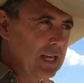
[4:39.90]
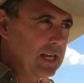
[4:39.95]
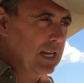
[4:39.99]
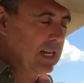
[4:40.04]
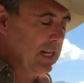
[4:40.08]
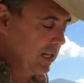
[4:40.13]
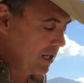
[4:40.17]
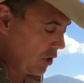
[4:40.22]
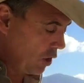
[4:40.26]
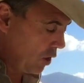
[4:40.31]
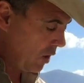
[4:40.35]

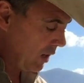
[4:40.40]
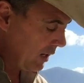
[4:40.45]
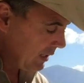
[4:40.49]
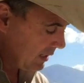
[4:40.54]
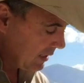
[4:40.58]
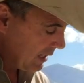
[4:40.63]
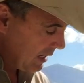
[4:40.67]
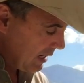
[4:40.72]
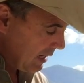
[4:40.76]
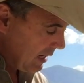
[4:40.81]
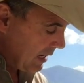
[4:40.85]

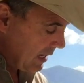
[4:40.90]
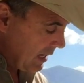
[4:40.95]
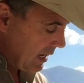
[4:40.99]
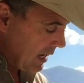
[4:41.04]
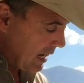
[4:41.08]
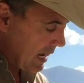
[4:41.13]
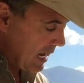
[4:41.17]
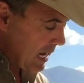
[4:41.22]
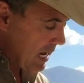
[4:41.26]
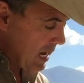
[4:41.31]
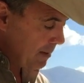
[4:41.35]
inclined,
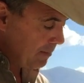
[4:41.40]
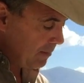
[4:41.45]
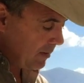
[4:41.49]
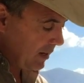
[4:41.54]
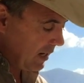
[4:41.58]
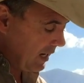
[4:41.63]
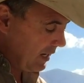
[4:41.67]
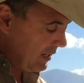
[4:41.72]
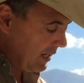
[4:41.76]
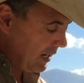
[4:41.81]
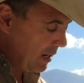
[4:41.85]

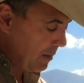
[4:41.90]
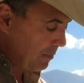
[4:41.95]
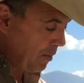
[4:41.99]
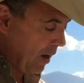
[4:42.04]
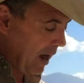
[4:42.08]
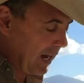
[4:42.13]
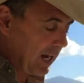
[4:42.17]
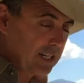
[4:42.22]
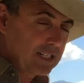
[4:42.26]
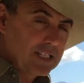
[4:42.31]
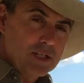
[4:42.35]
anything in
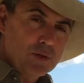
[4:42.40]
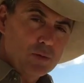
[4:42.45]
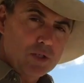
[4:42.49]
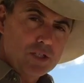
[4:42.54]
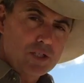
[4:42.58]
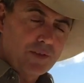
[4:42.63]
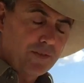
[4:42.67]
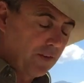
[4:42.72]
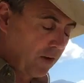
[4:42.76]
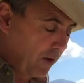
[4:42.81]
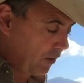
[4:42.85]
brackets is
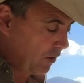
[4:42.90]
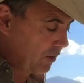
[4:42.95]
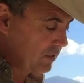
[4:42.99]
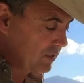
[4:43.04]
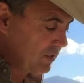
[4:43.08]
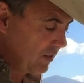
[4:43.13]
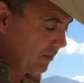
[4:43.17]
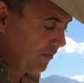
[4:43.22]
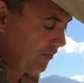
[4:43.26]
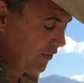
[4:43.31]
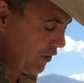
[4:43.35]
what you
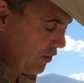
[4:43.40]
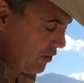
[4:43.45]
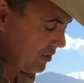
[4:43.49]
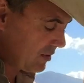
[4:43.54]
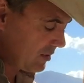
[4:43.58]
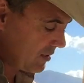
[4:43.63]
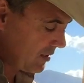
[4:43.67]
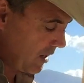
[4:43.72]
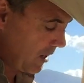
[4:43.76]
focus on first.